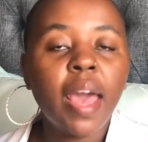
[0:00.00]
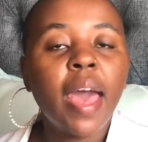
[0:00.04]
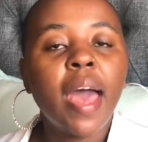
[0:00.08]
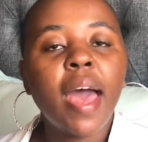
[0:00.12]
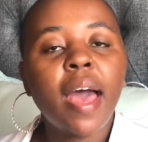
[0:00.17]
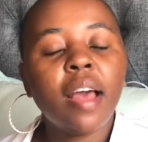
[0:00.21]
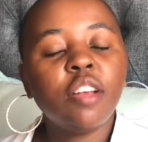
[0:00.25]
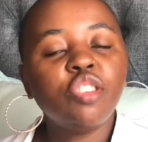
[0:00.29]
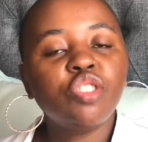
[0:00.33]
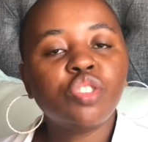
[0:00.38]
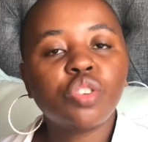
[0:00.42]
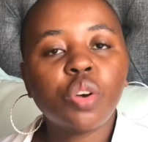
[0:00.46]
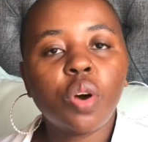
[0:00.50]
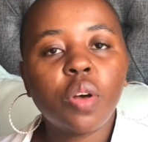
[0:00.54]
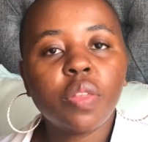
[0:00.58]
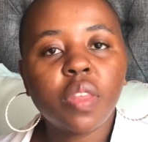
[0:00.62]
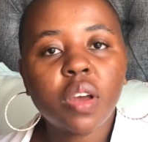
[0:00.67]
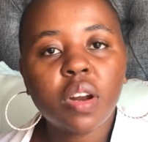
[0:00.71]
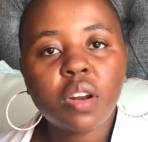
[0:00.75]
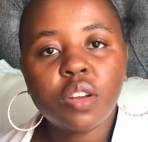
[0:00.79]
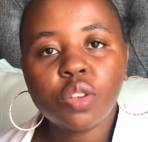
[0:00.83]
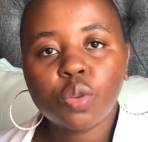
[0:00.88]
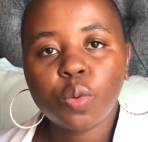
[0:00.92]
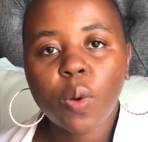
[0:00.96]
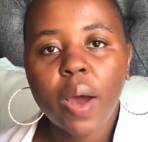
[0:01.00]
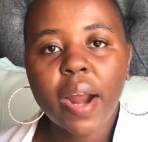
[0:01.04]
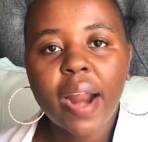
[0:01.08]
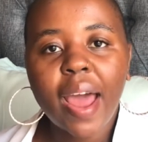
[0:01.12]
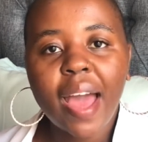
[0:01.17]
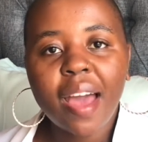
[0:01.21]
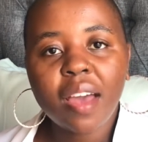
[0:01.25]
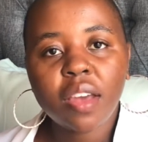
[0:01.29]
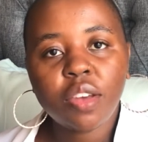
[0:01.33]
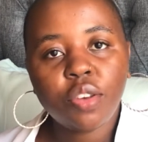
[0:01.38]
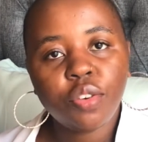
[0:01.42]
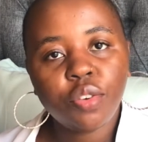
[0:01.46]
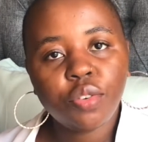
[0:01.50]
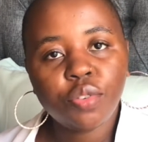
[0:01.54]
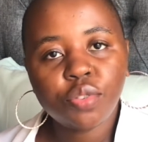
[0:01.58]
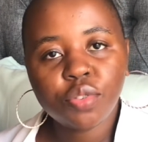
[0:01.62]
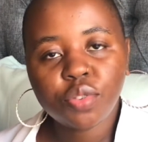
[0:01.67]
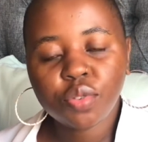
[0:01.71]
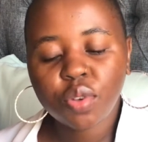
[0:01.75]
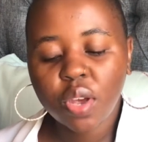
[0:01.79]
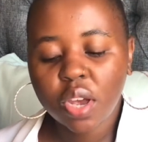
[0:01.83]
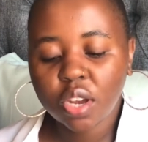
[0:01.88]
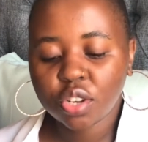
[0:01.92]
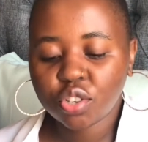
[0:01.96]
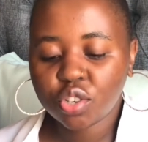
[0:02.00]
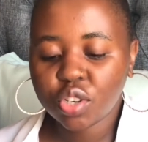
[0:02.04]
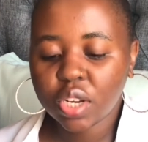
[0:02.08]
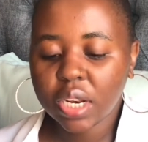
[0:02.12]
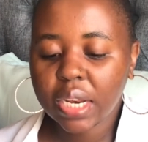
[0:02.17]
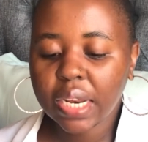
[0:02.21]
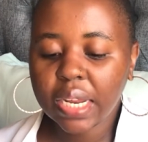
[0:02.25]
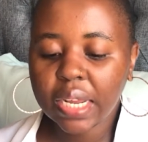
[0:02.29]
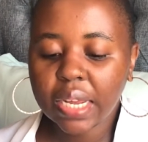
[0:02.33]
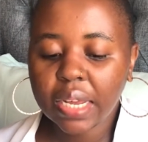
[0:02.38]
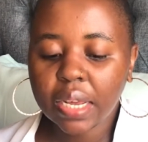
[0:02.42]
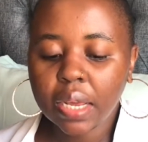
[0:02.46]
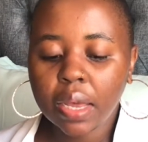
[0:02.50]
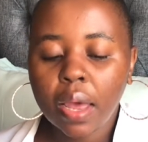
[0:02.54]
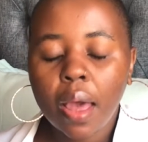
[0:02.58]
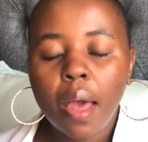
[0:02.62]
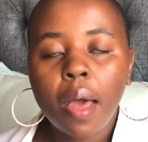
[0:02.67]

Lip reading: And so that is what I use to actually,